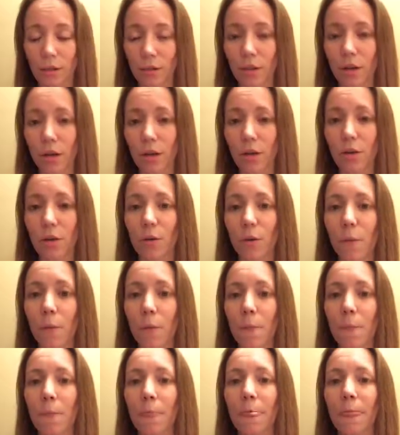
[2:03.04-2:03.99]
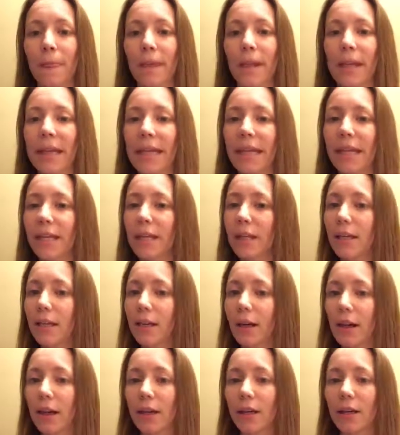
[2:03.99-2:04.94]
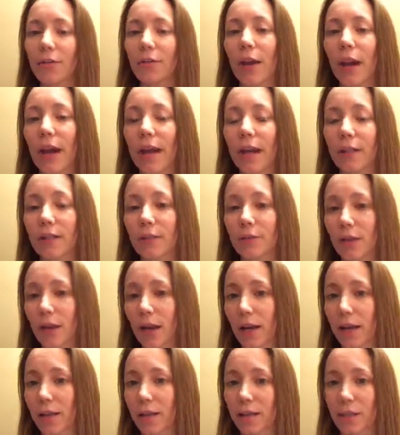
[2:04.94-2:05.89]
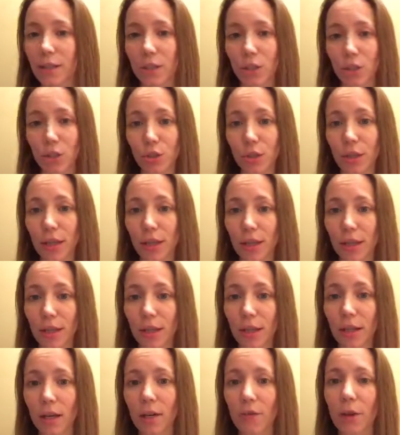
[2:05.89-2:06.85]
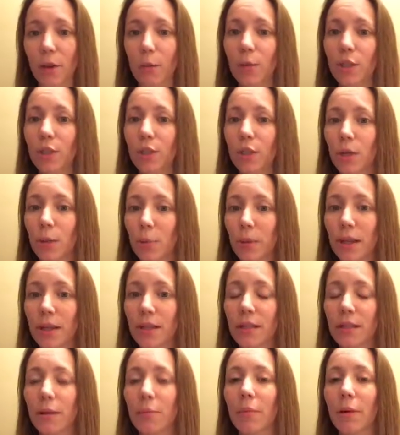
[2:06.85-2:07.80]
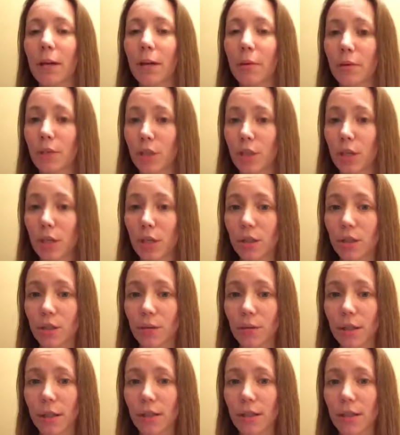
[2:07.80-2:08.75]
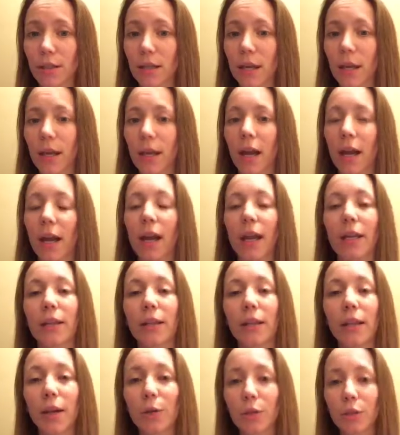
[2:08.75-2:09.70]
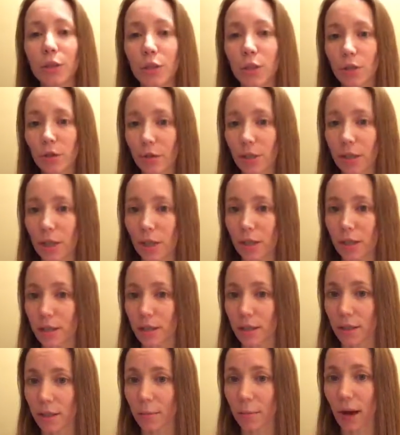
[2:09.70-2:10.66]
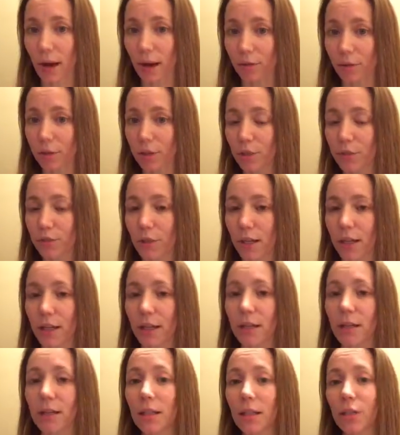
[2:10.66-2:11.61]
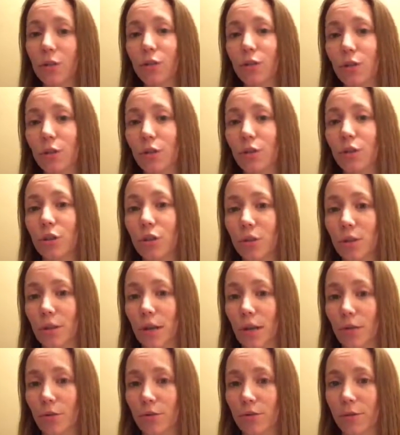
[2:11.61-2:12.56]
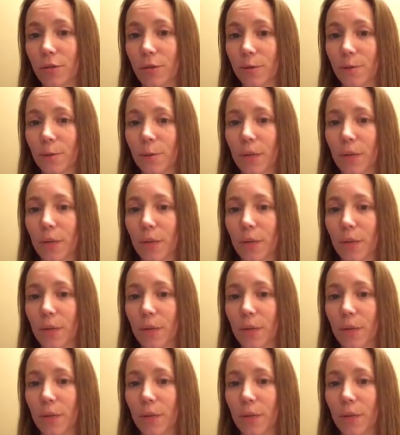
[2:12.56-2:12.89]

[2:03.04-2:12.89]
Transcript: So any kind of act of kindness that you can think of, I want you to pick somebody, I want you to do it, and then I want you to reach out to them after you've done it and introduce yourself